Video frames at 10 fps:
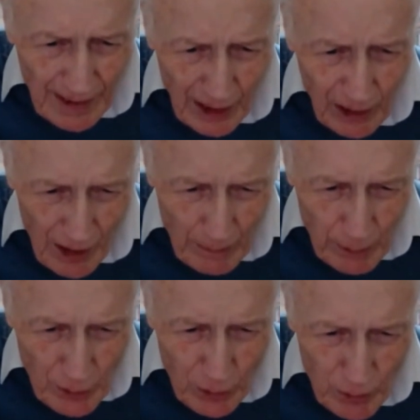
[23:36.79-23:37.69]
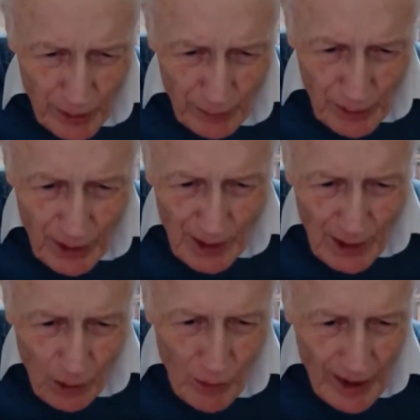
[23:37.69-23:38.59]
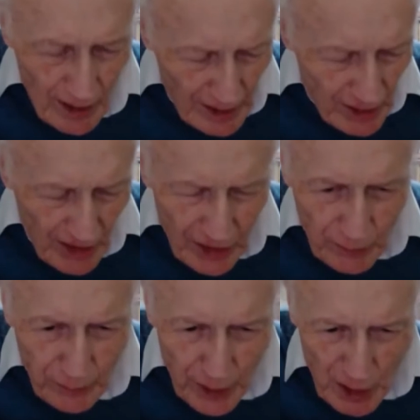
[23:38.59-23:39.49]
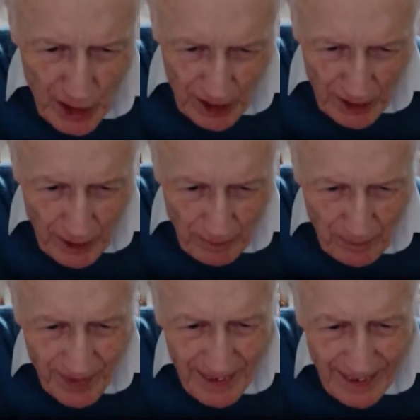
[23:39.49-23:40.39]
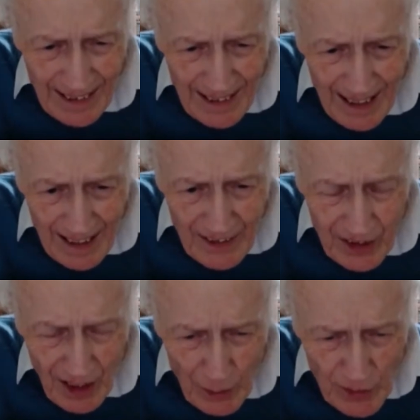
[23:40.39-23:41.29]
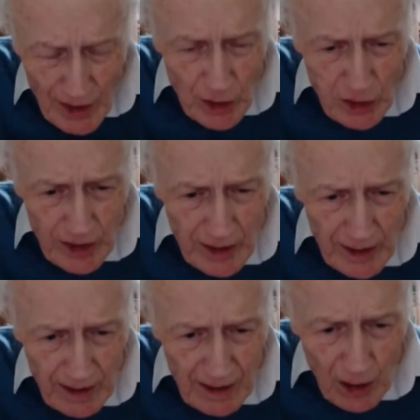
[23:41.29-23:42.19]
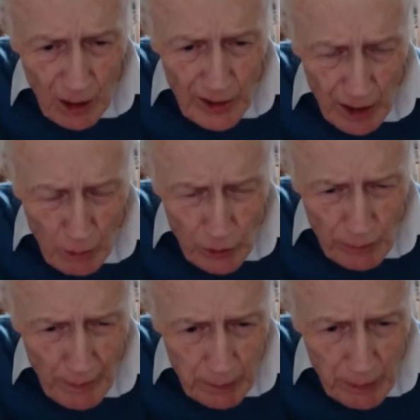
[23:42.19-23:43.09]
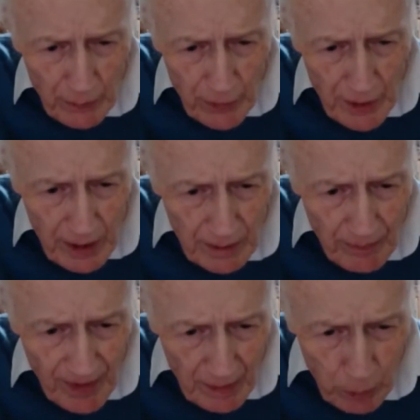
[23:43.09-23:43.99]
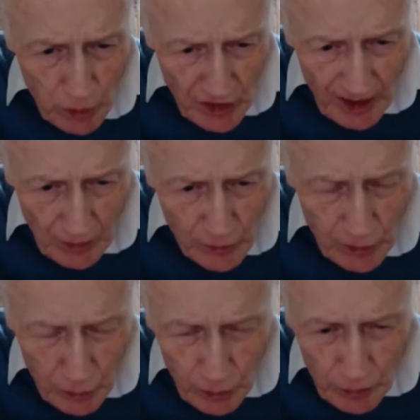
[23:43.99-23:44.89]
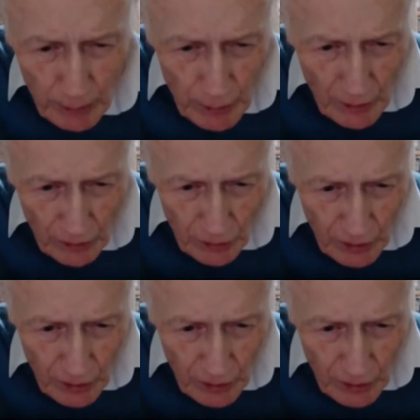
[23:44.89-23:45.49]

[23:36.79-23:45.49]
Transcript: climate or whatever, or at least get some fresh air. And I was actually, I was a member of the Boy Scout troop at